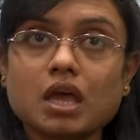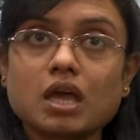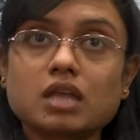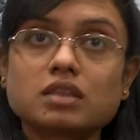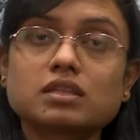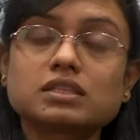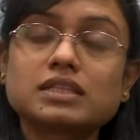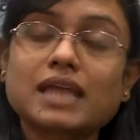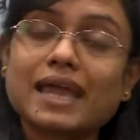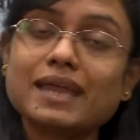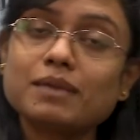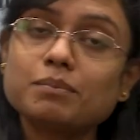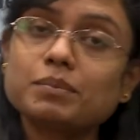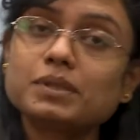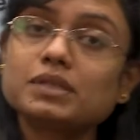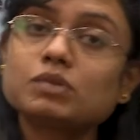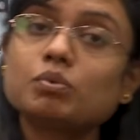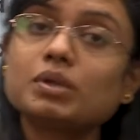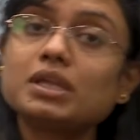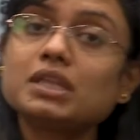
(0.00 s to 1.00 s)
The time
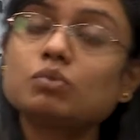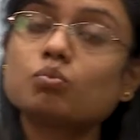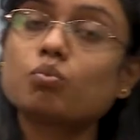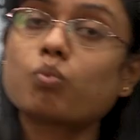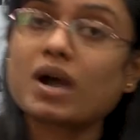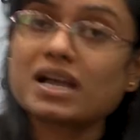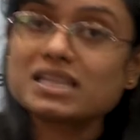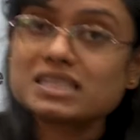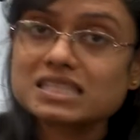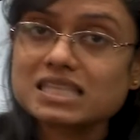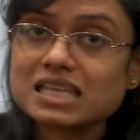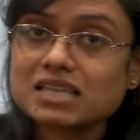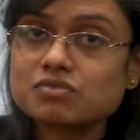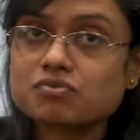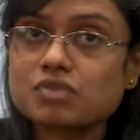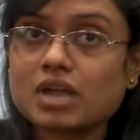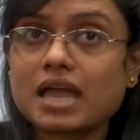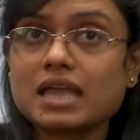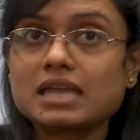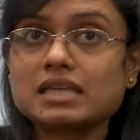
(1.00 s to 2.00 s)
between one
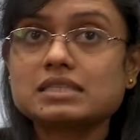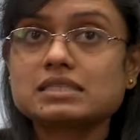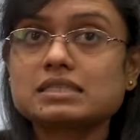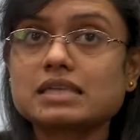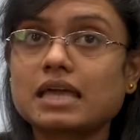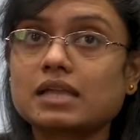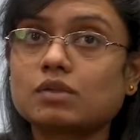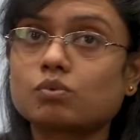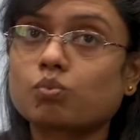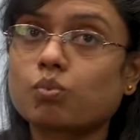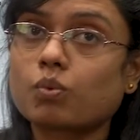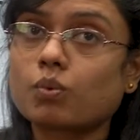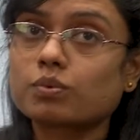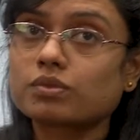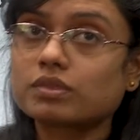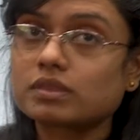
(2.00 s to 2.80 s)
sunrise and